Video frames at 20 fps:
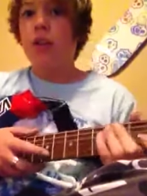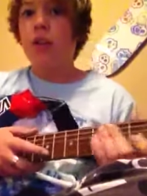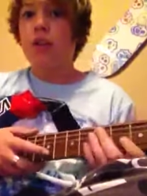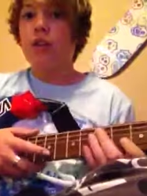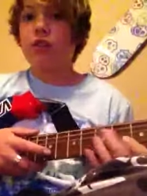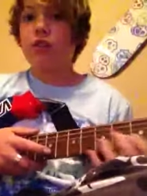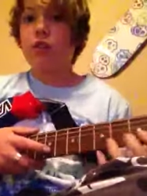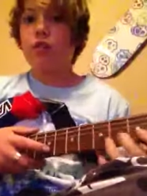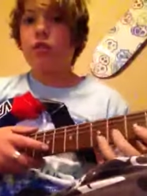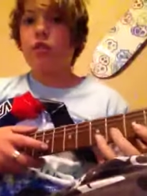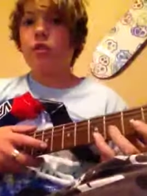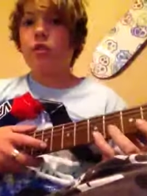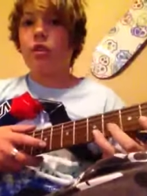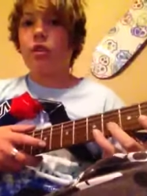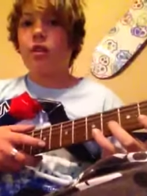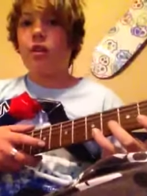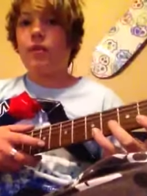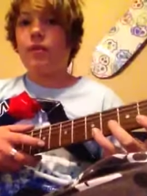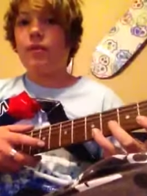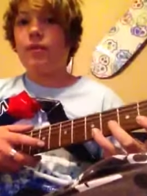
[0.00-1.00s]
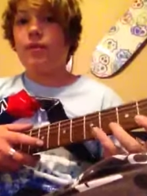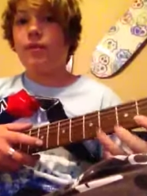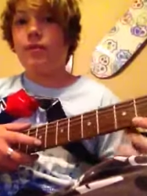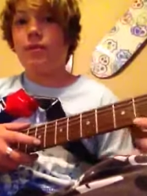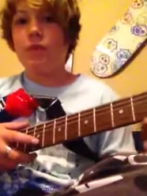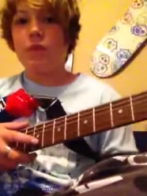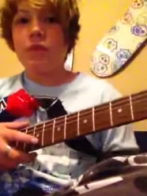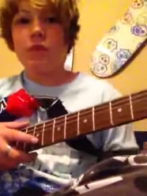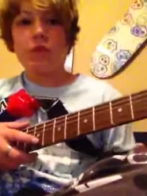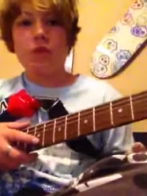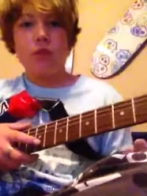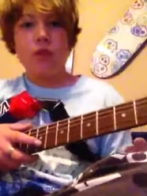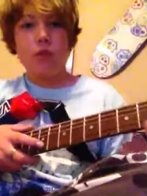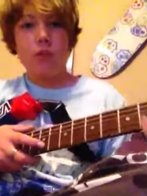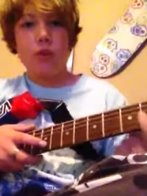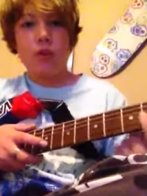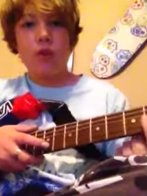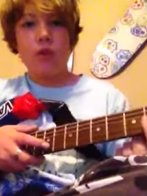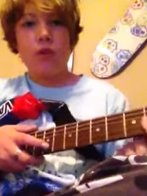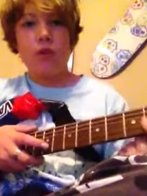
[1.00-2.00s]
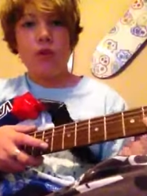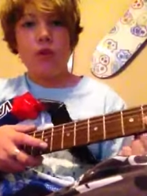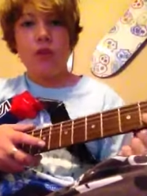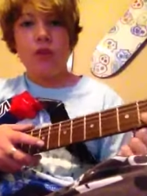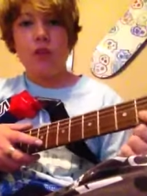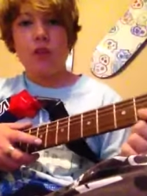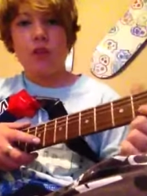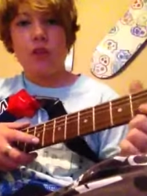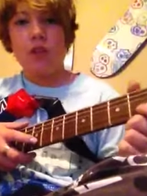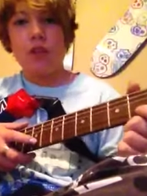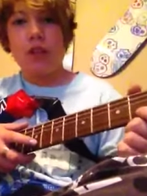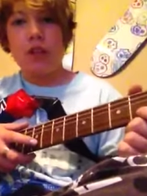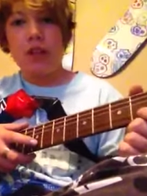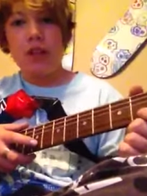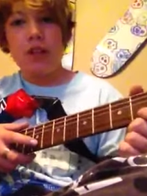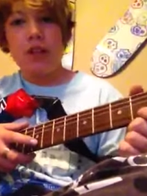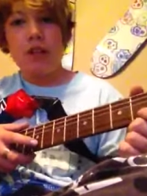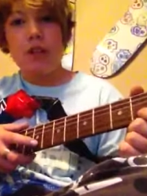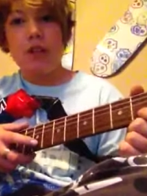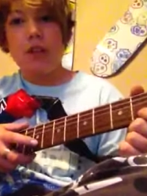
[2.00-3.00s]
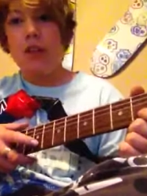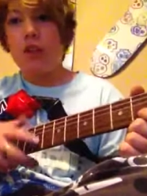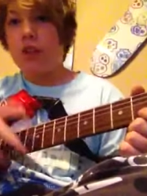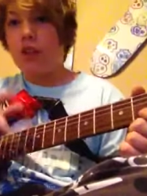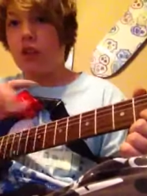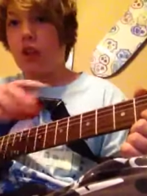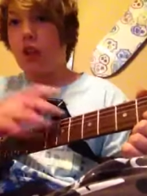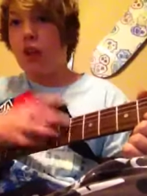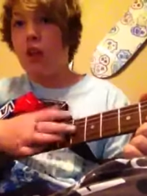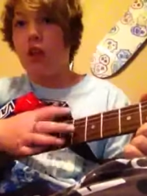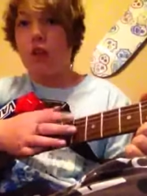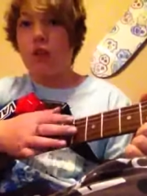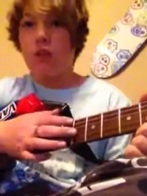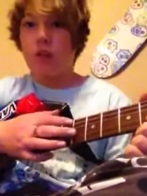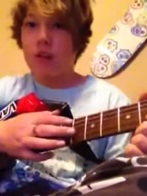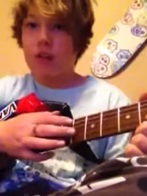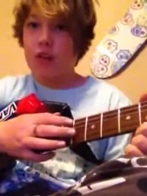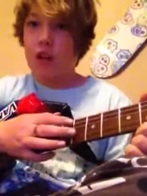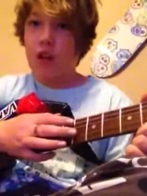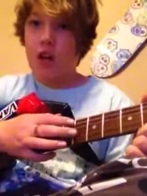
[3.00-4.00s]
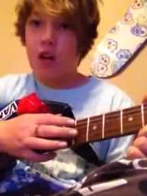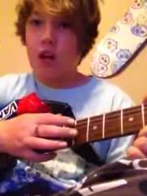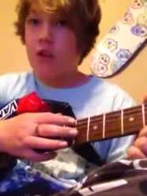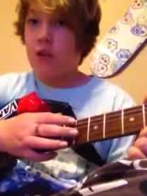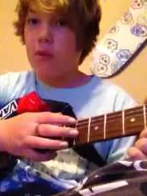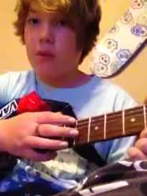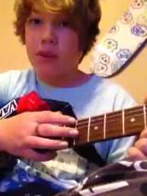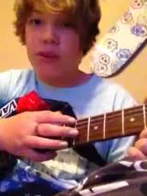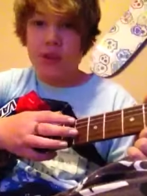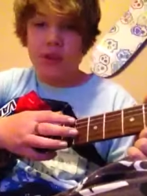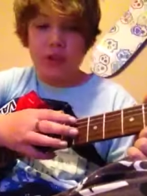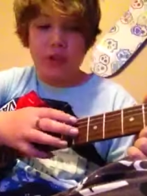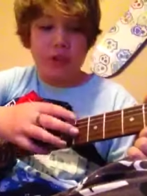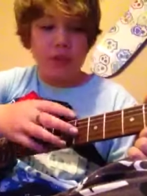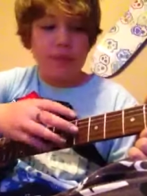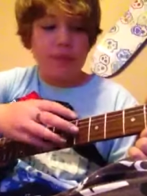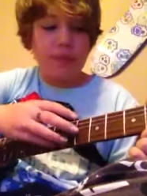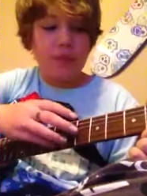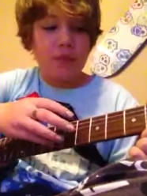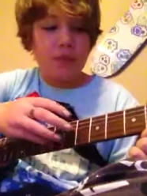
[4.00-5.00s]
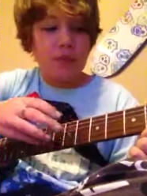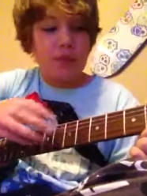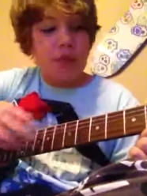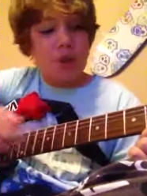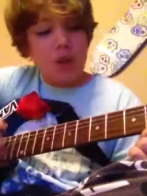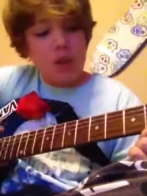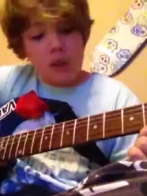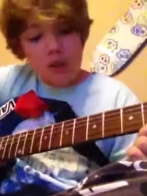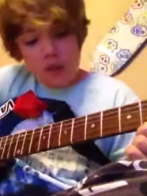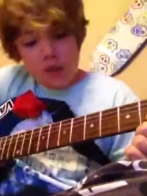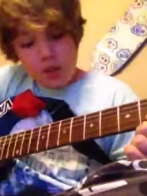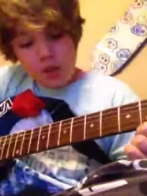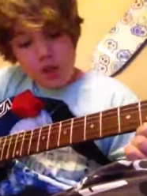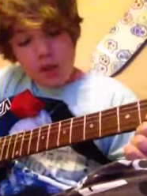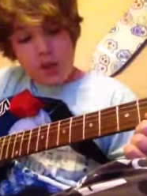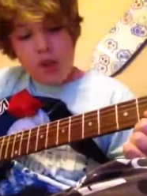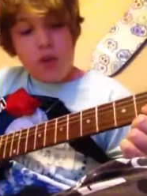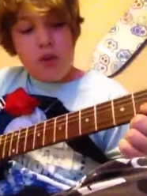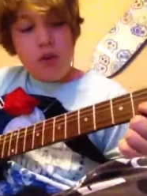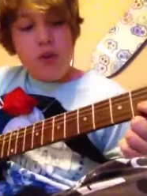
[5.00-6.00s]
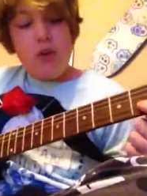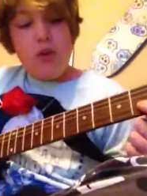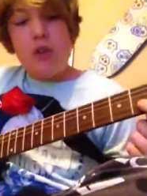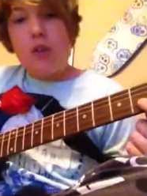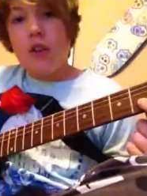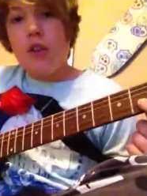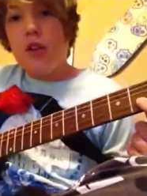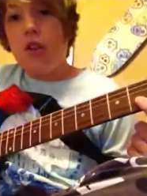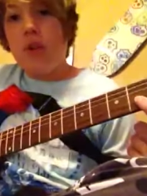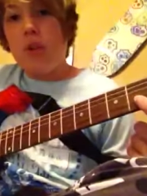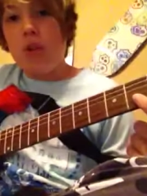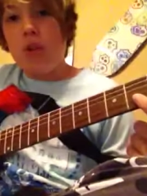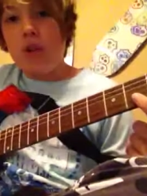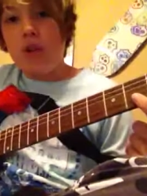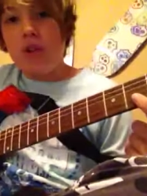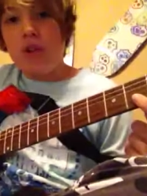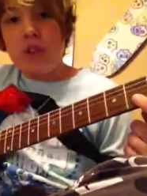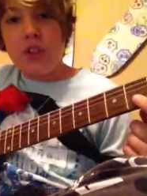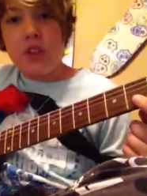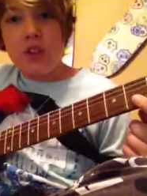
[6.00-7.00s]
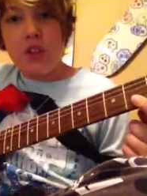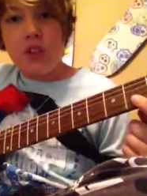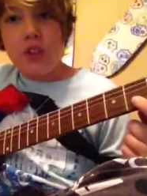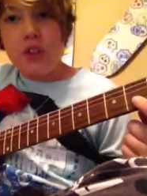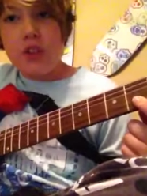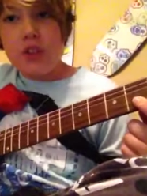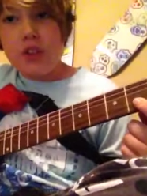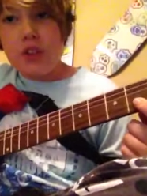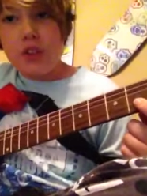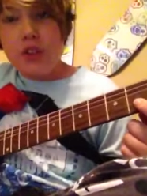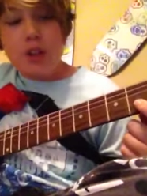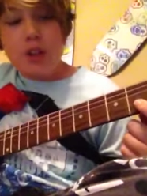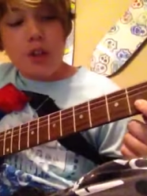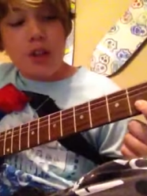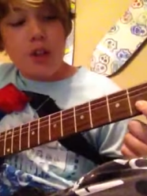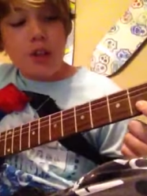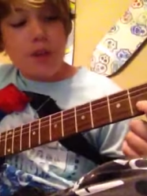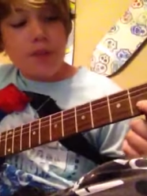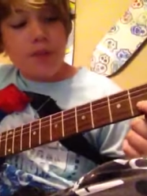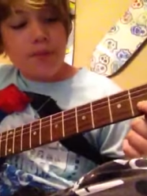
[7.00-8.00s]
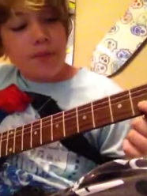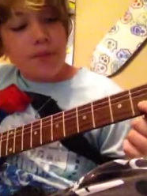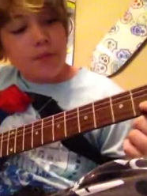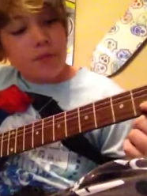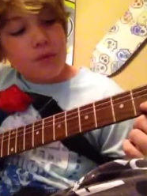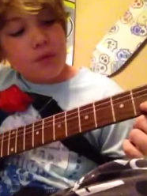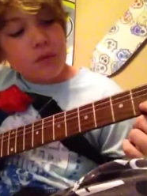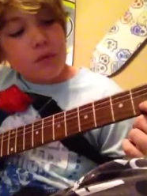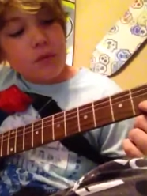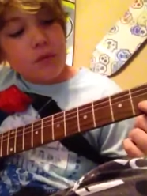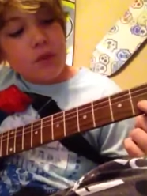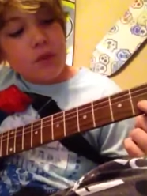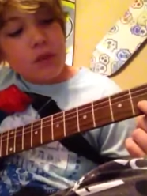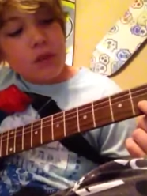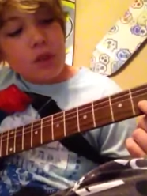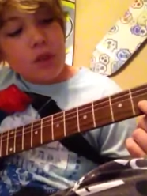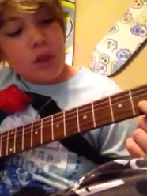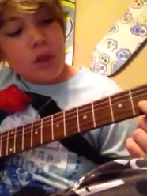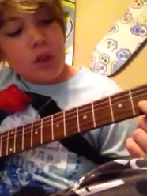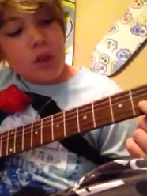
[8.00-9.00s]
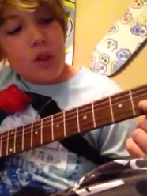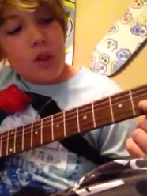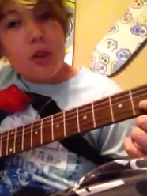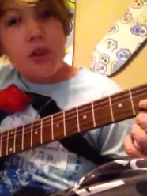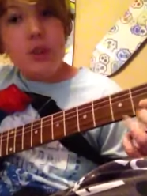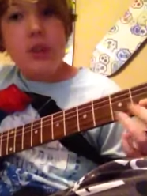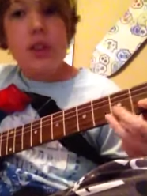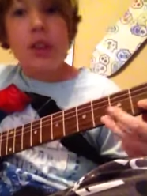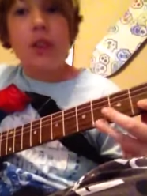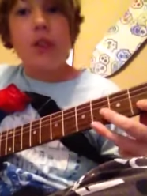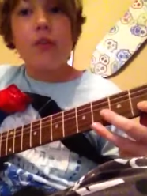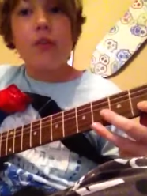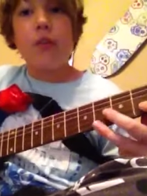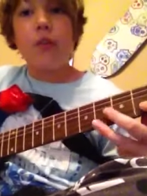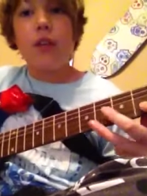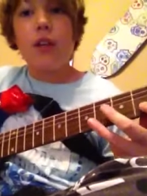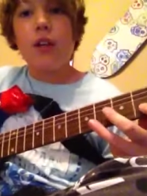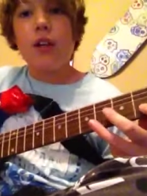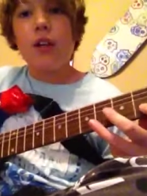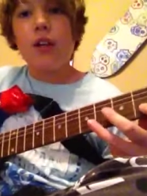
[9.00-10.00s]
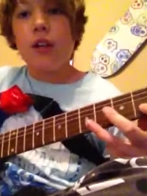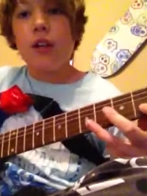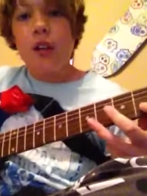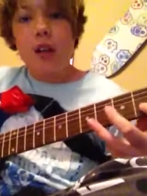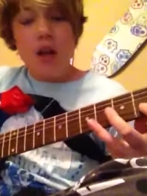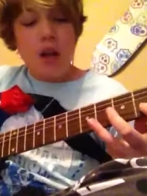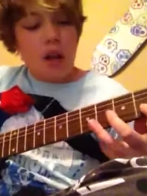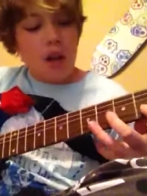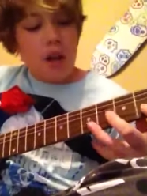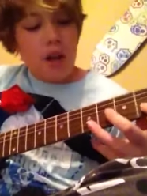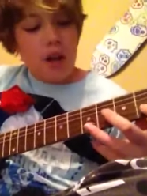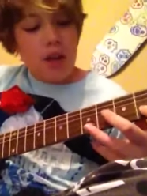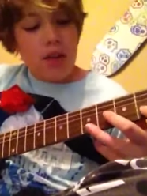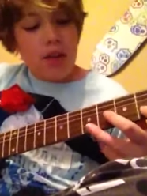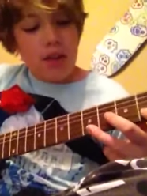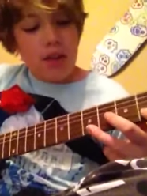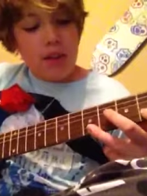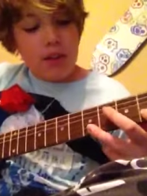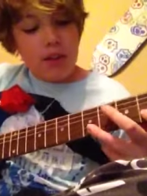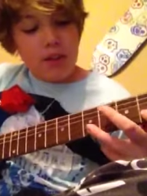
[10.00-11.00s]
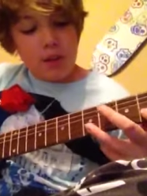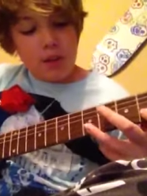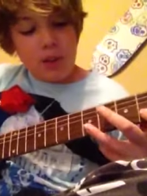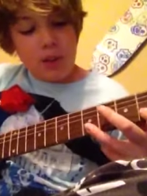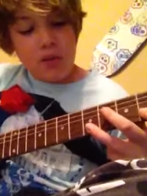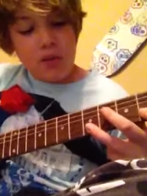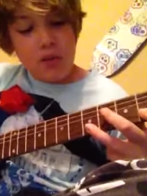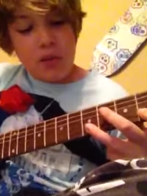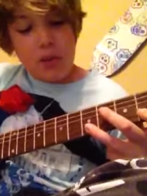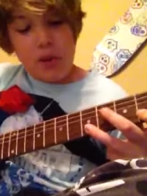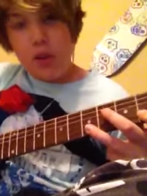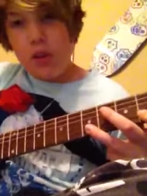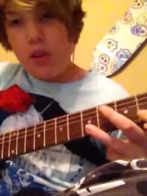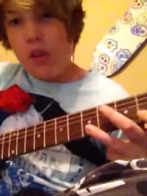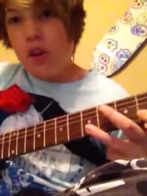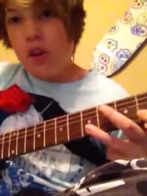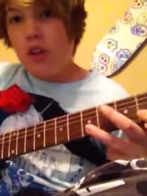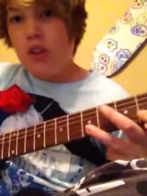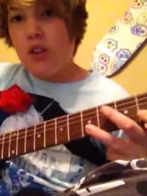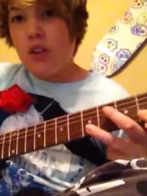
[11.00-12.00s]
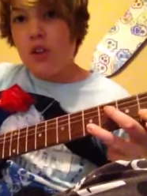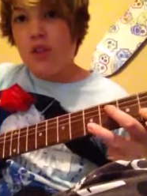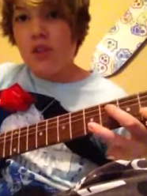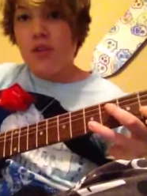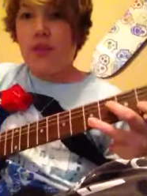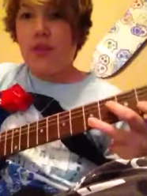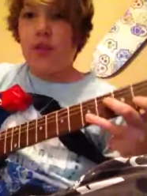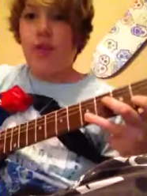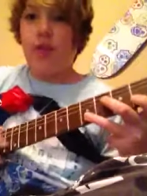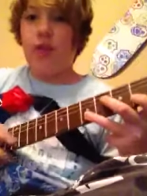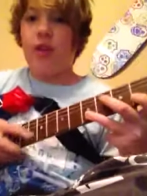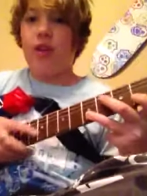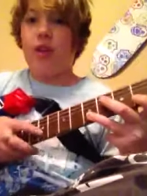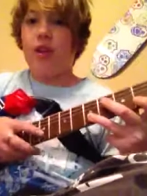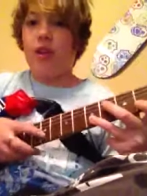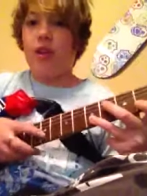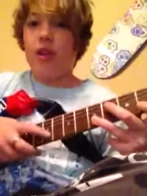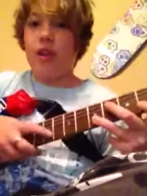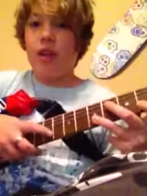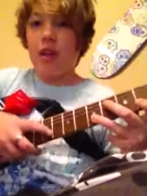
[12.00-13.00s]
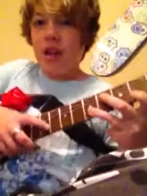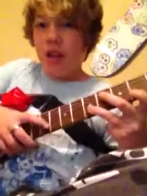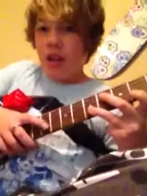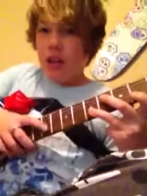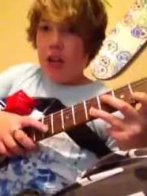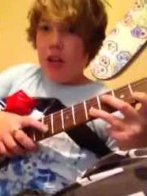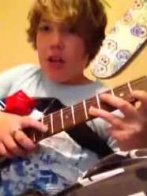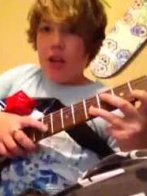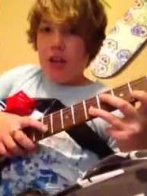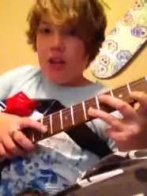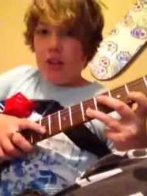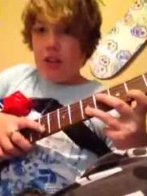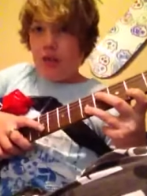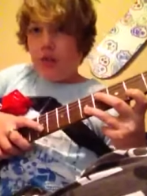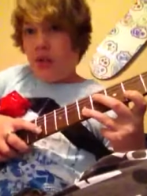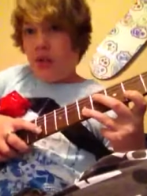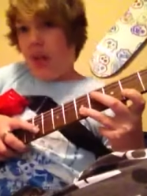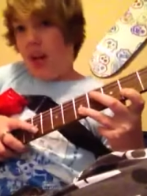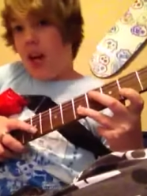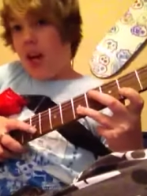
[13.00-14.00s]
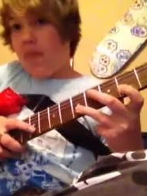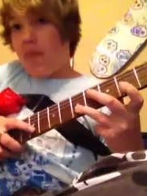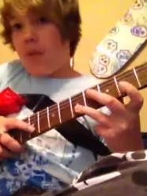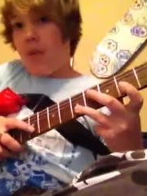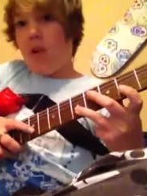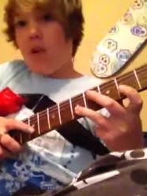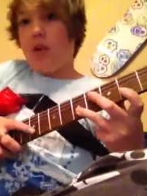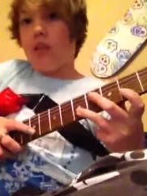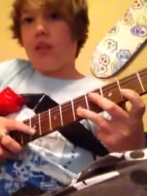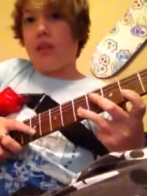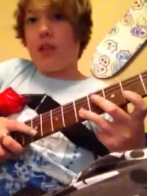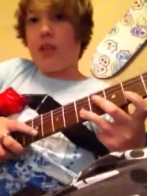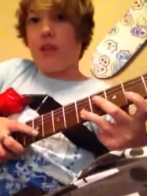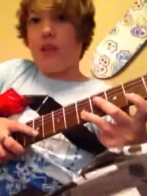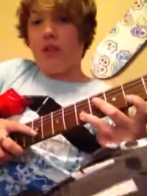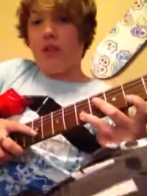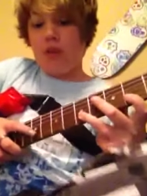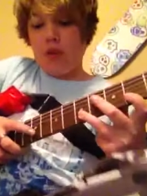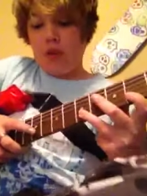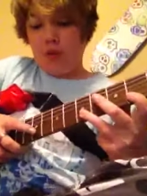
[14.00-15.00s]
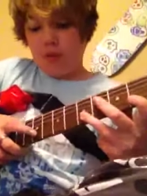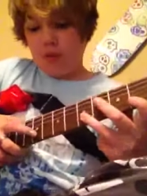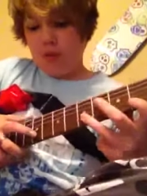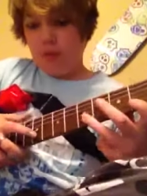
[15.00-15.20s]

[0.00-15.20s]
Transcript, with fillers: so um, point a finger on the second. This is all. On, this is all on the B string. So uh, point a finger on the um, on the second fret, and then your ring finger all the way to the fifth fret, and you tap on the ninth fret.